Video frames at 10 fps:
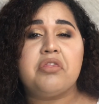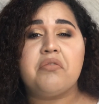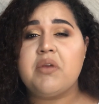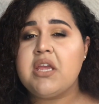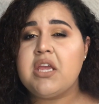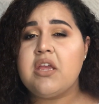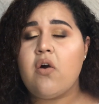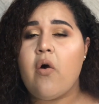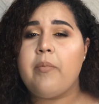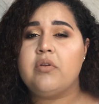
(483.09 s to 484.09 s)
3,
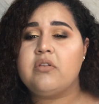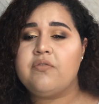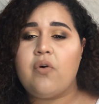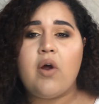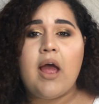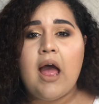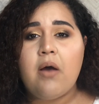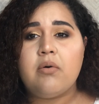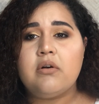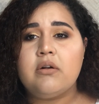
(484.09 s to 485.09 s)
almost 4
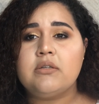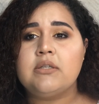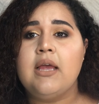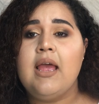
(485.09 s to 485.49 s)
hours,